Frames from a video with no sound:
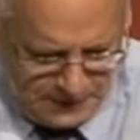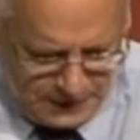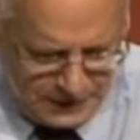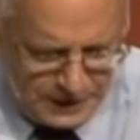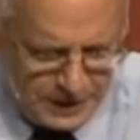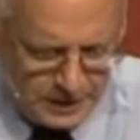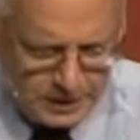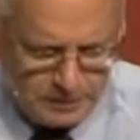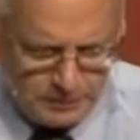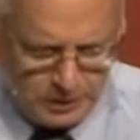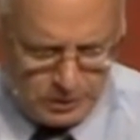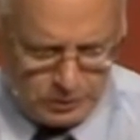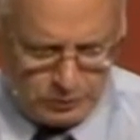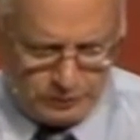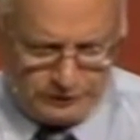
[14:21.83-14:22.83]
The
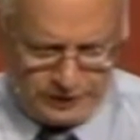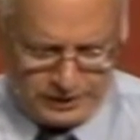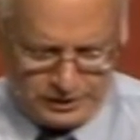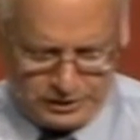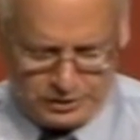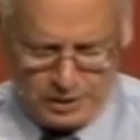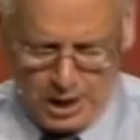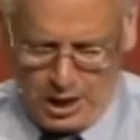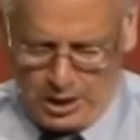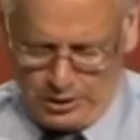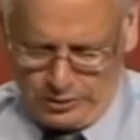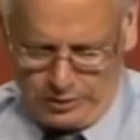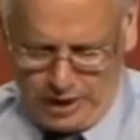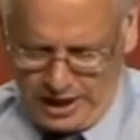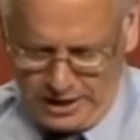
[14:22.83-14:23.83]
ecumenical reflections.
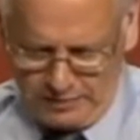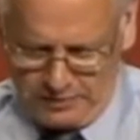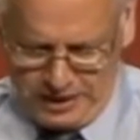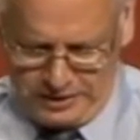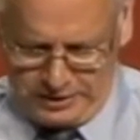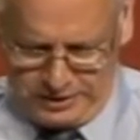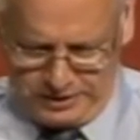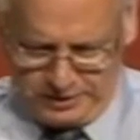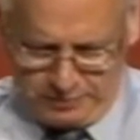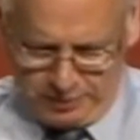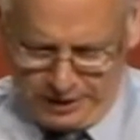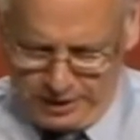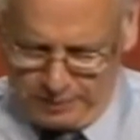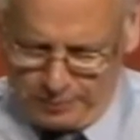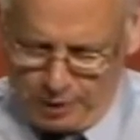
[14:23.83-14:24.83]
United Methodists have
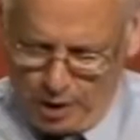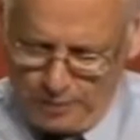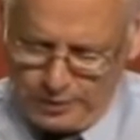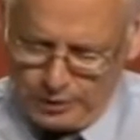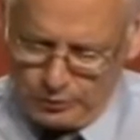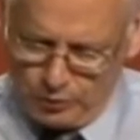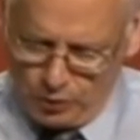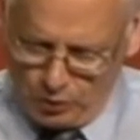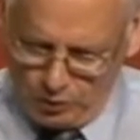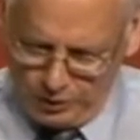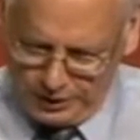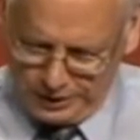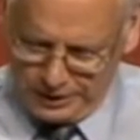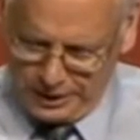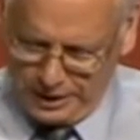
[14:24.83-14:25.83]
played a prominent role
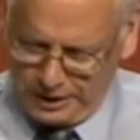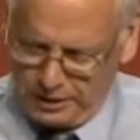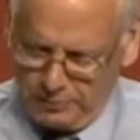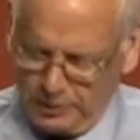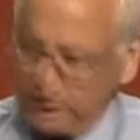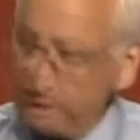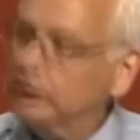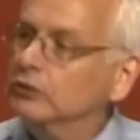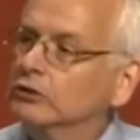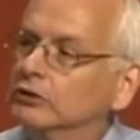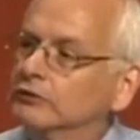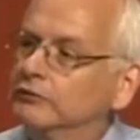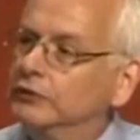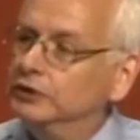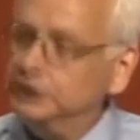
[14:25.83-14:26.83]
in ecumenical
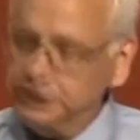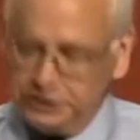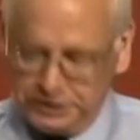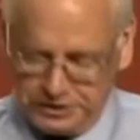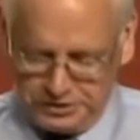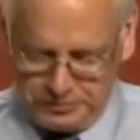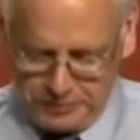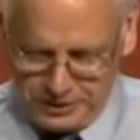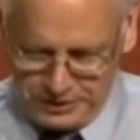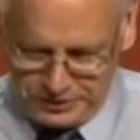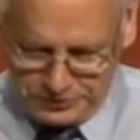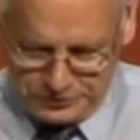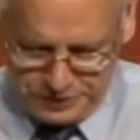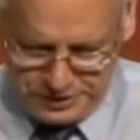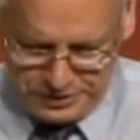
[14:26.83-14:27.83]
convergence in
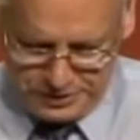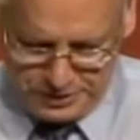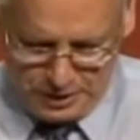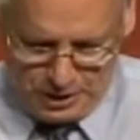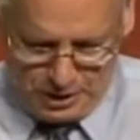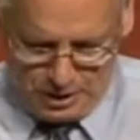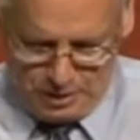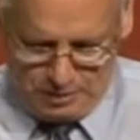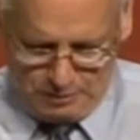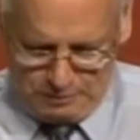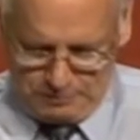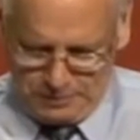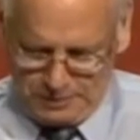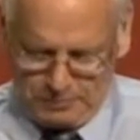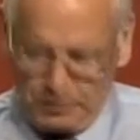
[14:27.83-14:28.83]
ministries,
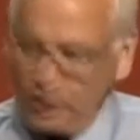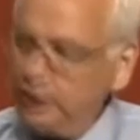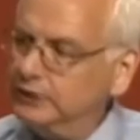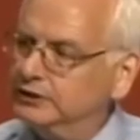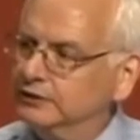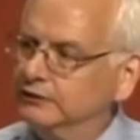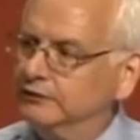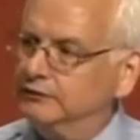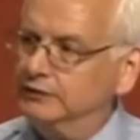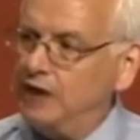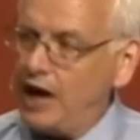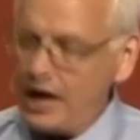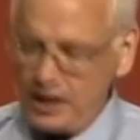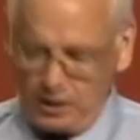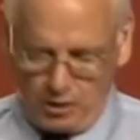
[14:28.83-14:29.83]
been parts of
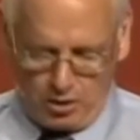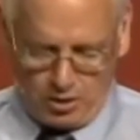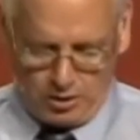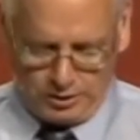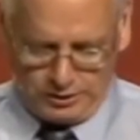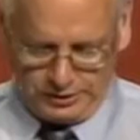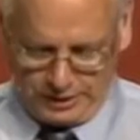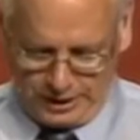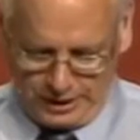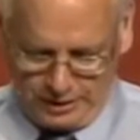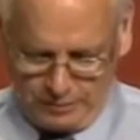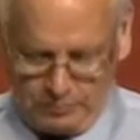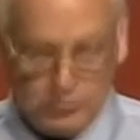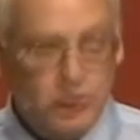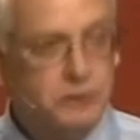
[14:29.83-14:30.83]
dialogues
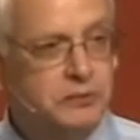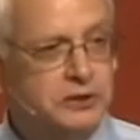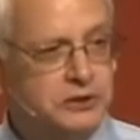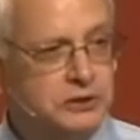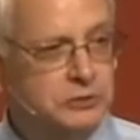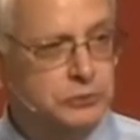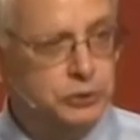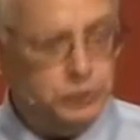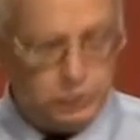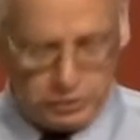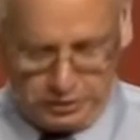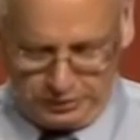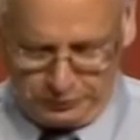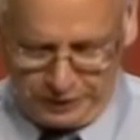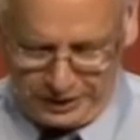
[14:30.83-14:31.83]
and movements to
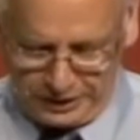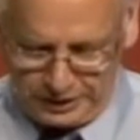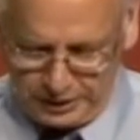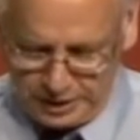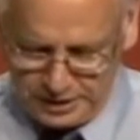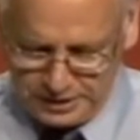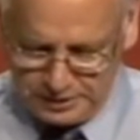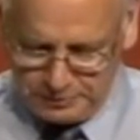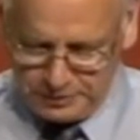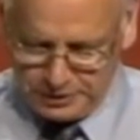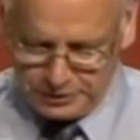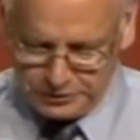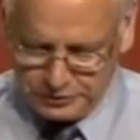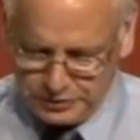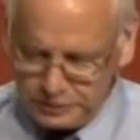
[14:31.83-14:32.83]
mutually recognizing
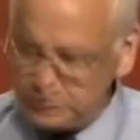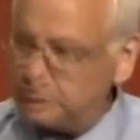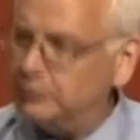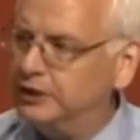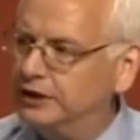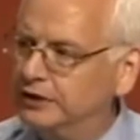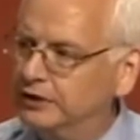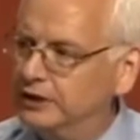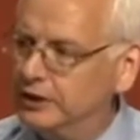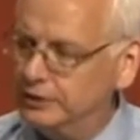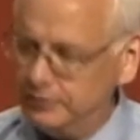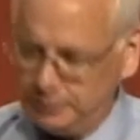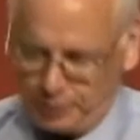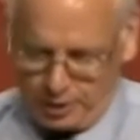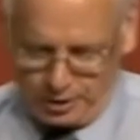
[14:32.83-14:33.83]
ministries with many of the
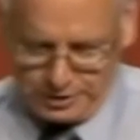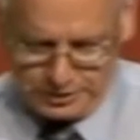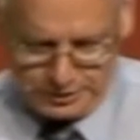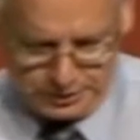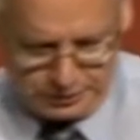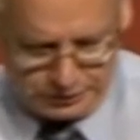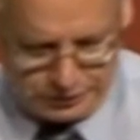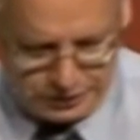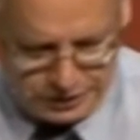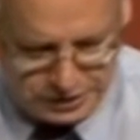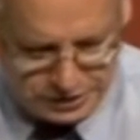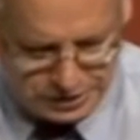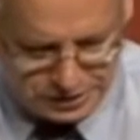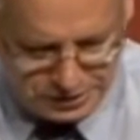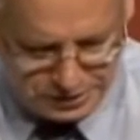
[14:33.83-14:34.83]
other Protestant
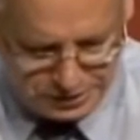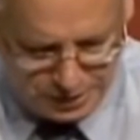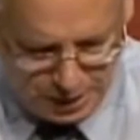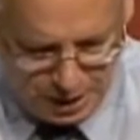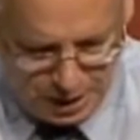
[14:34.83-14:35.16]
traditions.